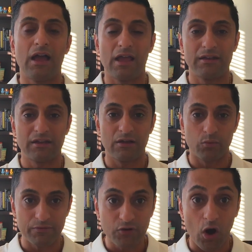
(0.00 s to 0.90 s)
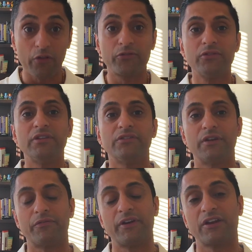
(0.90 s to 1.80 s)
And we've gone through these
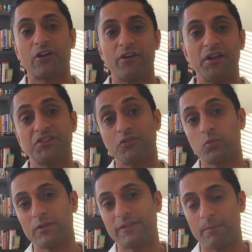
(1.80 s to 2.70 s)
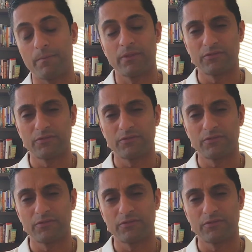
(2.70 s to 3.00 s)
different incarnations with them.